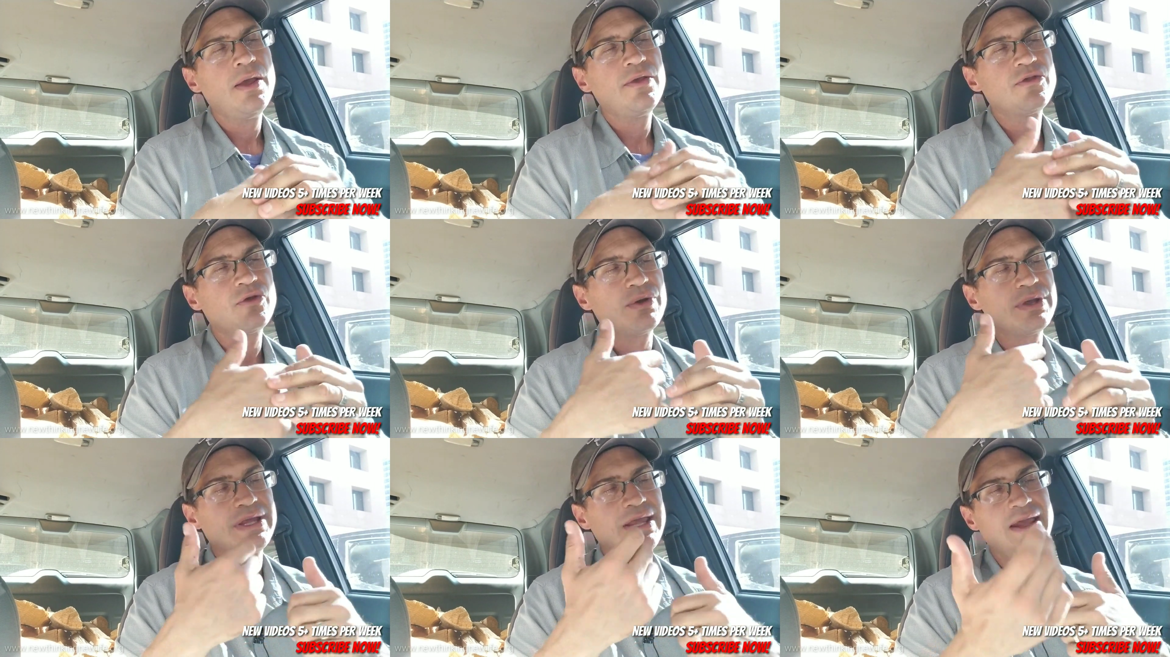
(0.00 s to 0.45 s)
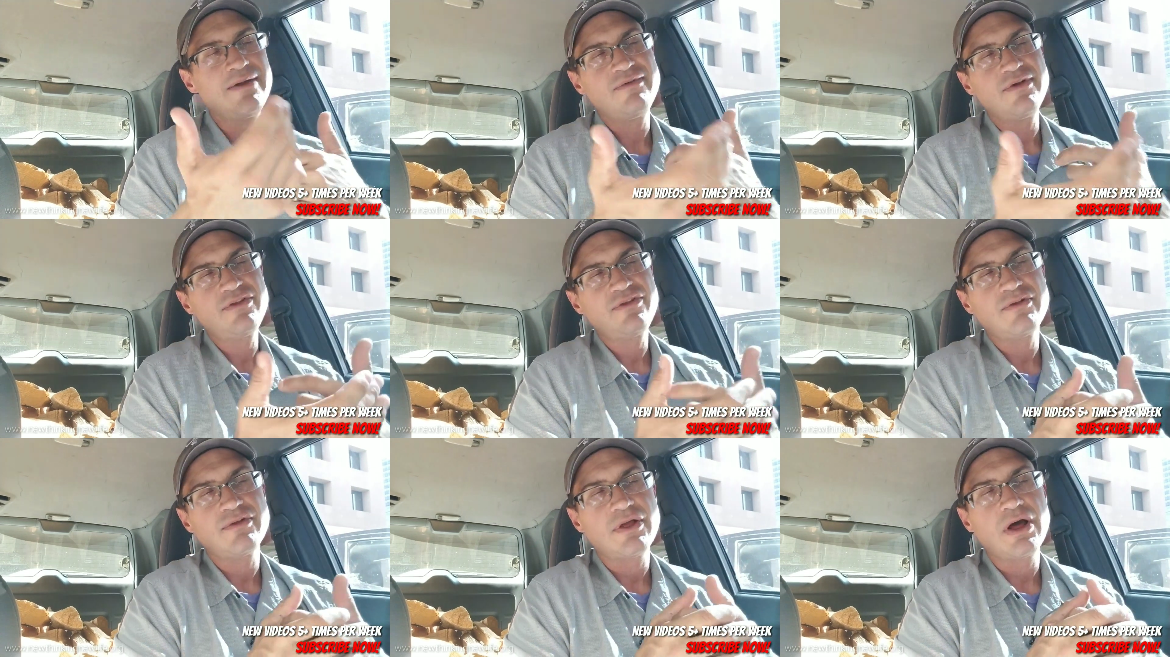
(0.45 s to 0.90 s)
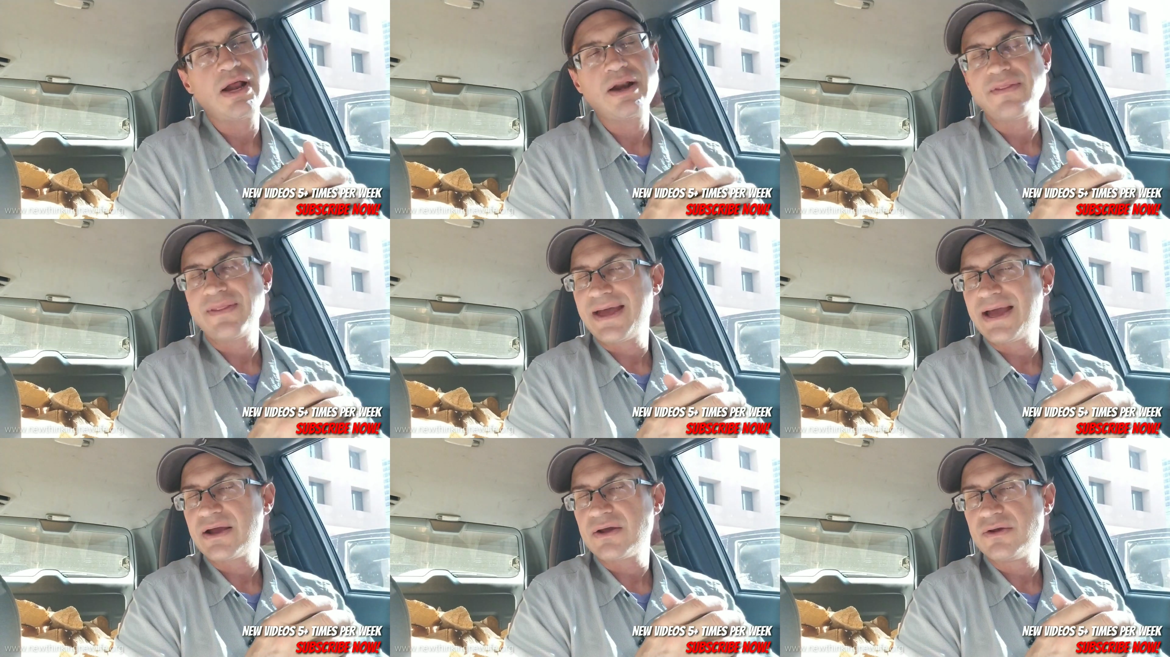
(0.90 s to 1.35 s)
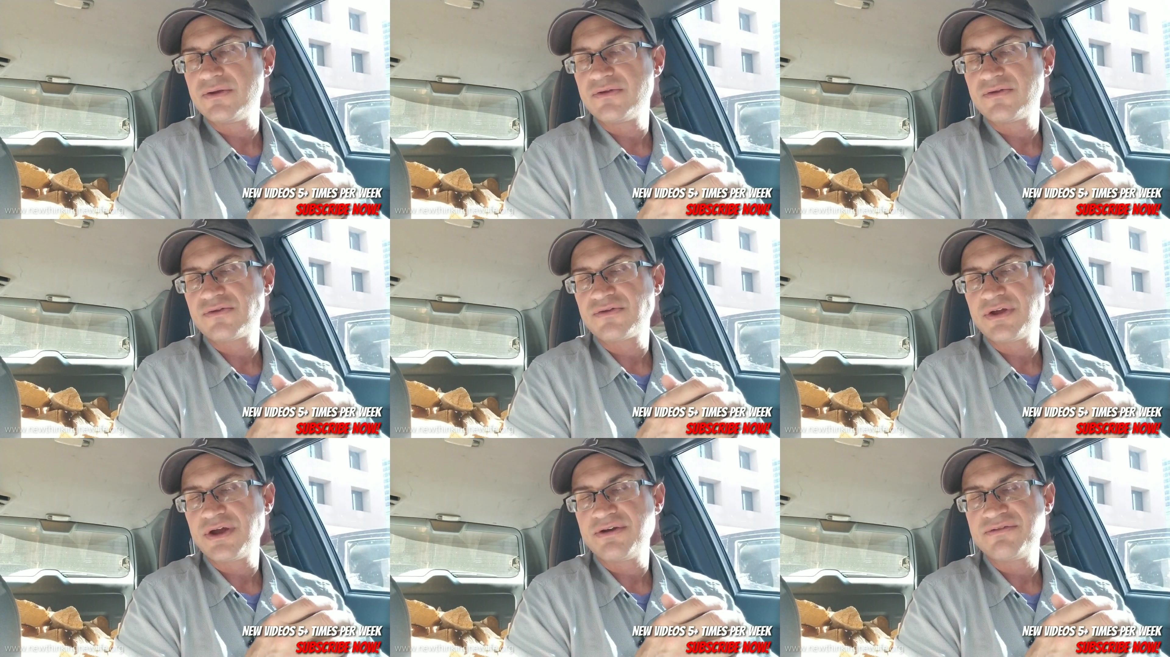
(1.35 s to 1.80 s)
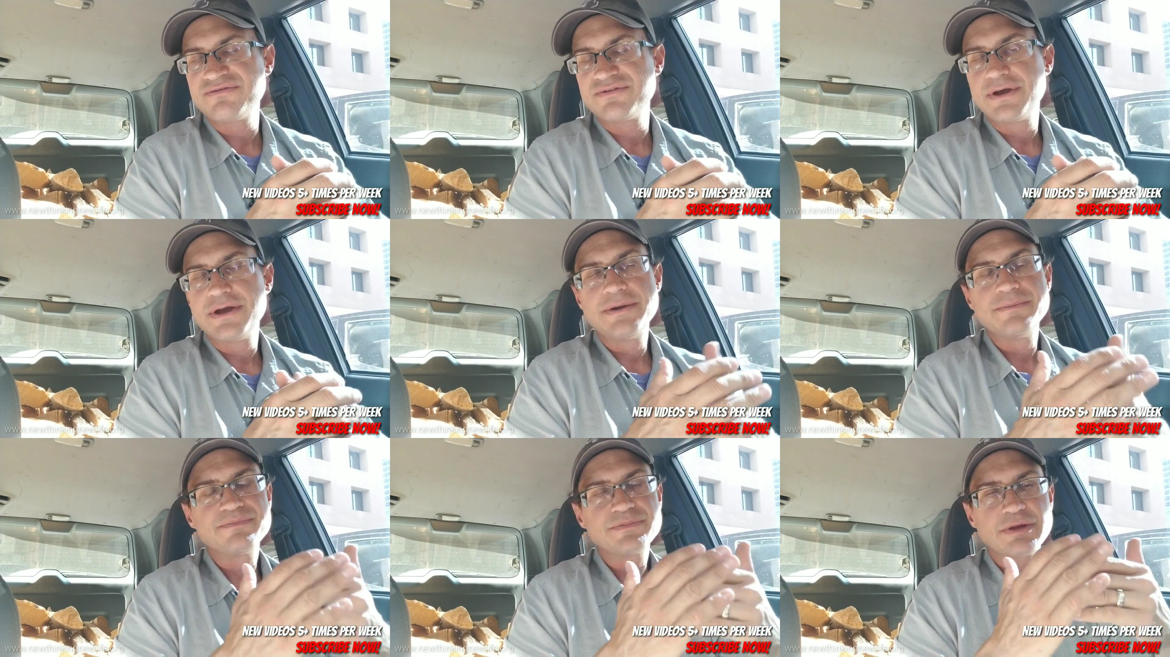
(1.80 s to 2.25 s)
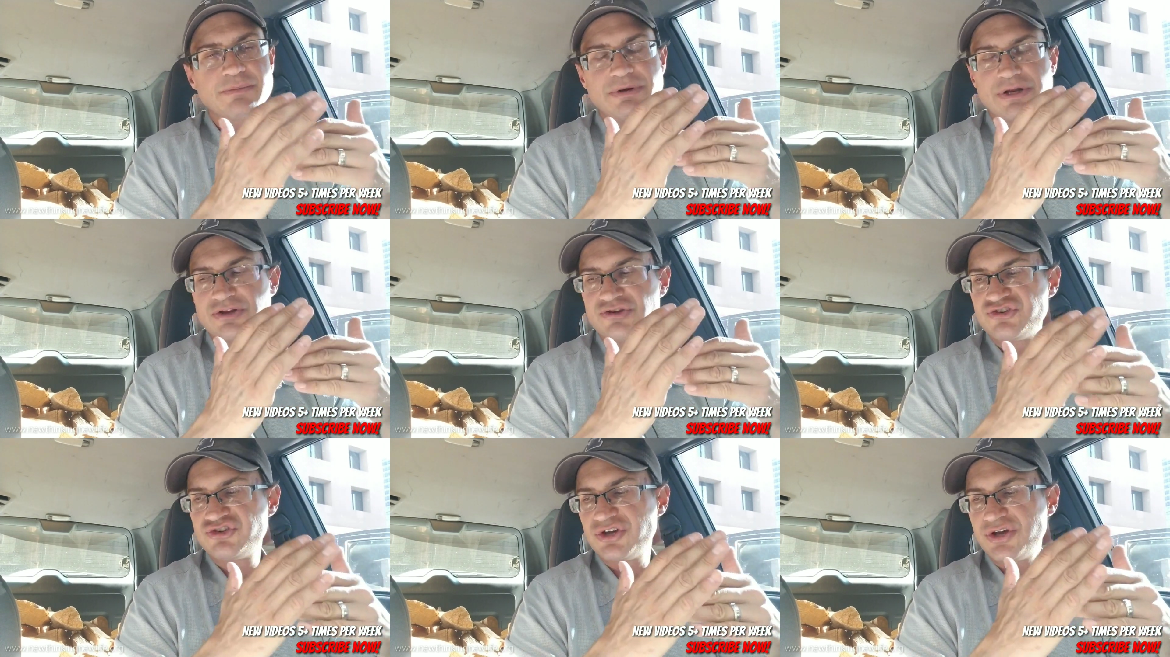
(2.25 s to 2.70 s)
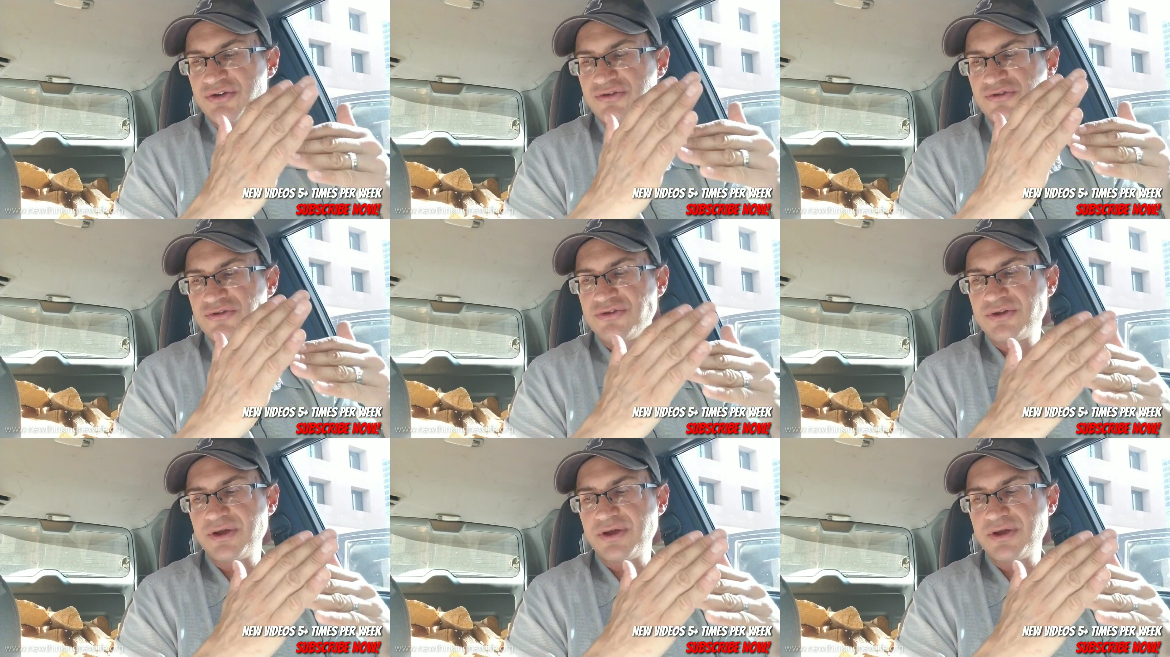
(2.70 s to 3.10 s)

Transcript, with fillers: So it gave us a lot of that good stuff, but it just